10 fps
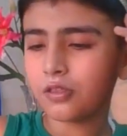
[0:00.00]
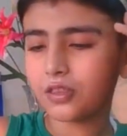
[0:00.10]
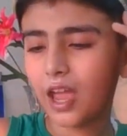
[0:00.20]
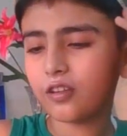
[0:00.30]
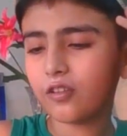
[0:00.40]

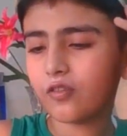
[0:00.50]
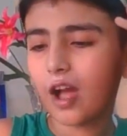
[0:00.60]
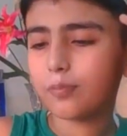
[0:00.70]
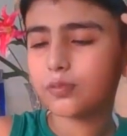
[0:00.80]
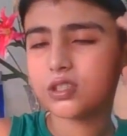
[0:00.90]
Knight of
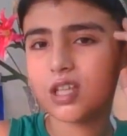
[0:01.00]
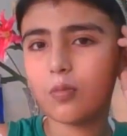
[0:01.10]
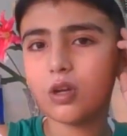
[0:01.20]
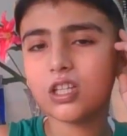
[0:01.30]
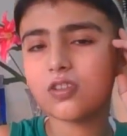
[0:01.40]
Cups.
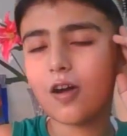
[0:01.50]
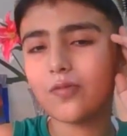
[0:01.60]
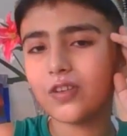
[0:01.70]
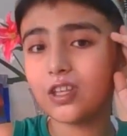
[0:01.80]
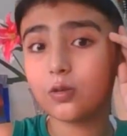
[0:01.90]
Someone is
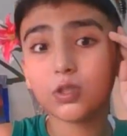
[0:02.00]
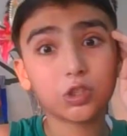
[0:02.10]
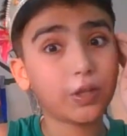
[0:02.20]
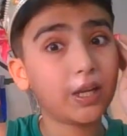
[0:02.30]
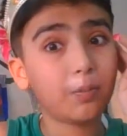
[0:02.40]
offering you a
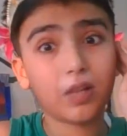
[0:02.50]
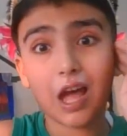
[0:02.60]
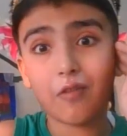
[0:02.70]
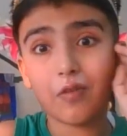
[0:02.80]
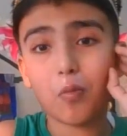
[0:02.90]
straight up
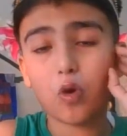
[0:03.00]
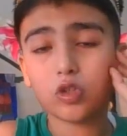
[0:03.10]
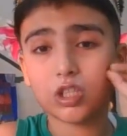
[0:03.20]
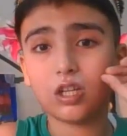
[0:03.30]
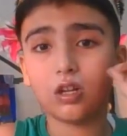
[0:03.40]
love
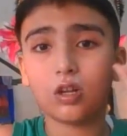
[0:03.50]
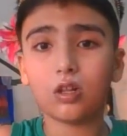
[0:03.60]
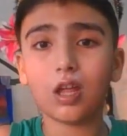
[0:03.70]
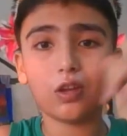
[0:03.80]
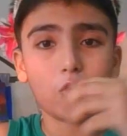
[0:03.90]
emotion.
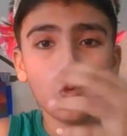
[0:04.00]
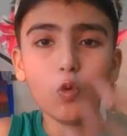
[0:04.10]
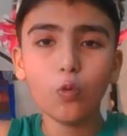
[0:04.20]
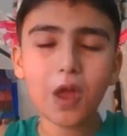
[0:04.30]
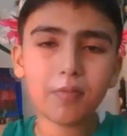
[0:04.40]
Like,
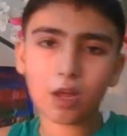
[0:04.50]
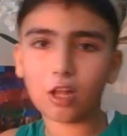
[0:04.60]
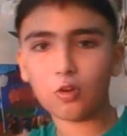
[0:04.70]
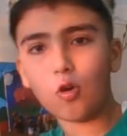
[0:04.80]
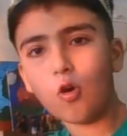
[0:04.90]
ooh, baby,
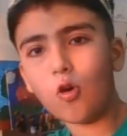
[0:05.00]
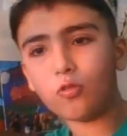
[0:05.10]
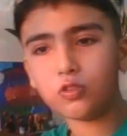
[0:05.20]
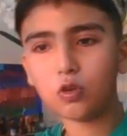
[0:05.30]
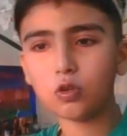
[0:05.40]
I
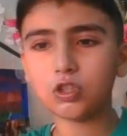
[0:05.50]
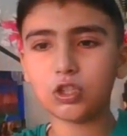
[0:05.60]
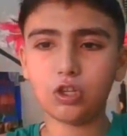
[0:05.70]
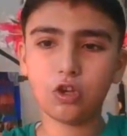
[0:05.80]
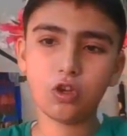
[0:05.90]
love your
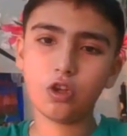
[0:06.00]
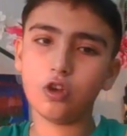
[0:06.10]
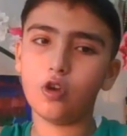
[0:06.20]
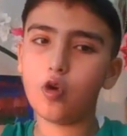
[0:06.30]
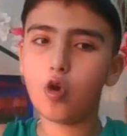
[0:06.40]

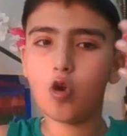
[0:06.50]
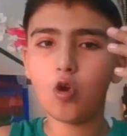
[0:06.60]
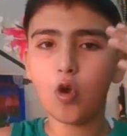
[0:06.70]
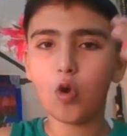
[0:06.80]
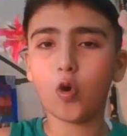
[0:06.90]
skin.
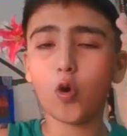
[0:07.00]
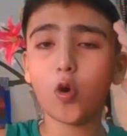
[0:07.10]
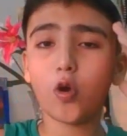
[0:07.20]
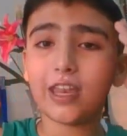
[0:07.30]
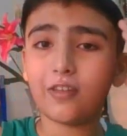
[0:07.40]

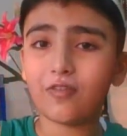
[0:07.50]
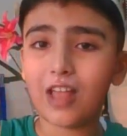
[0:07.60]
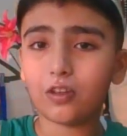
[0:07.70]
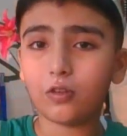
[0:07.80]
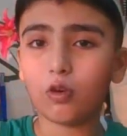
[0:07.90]
Or any
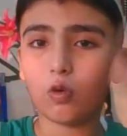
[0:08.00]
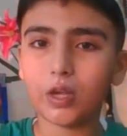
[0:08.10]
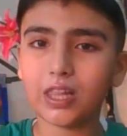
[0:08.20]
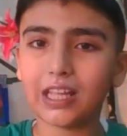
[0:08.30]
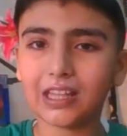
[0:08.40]
flattering
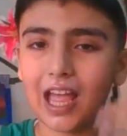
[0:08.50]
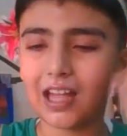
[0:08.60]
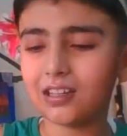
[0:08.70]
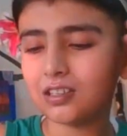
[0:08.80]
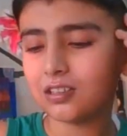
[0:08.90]
hooey like
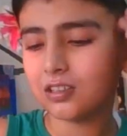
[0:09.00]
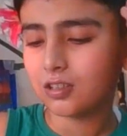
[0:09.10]
that.